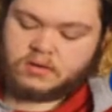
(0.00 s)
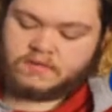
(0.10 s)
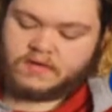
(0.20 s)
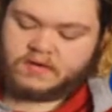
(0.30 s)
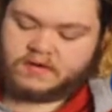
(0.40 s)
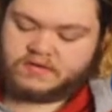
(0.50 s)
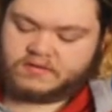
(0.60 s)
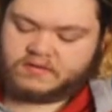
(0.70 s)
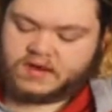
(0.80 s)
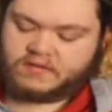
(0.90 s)
Very
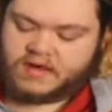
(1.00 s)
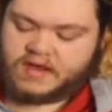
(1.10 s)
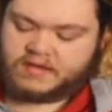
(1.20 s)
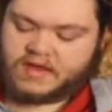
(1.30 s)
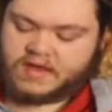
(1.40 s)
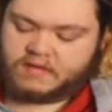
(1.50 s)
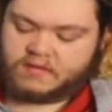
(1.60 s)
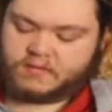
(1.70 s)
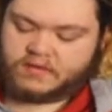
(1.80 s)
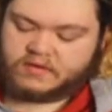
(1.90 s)
interesting. I never had that
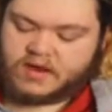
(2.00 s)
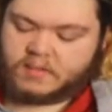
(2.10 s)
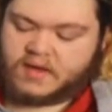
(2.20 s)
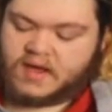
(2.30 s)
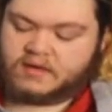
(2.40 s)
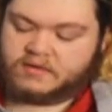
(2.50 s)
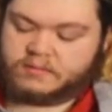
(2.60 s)
for one of these type of hats.